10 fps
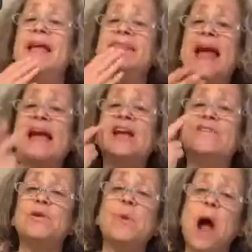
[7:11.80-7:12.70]
Thank you
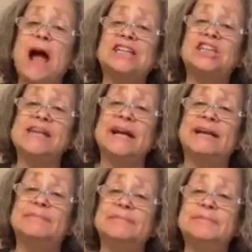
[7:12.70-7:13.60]
for watching.
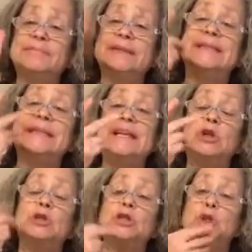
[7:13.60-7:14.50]
See
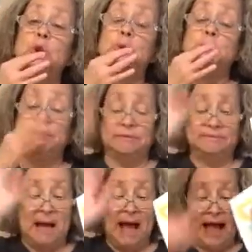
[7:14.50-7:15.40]
you soon.
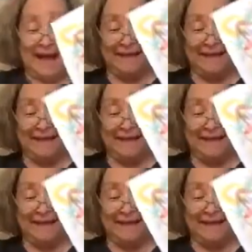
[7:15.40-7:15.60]
Bye.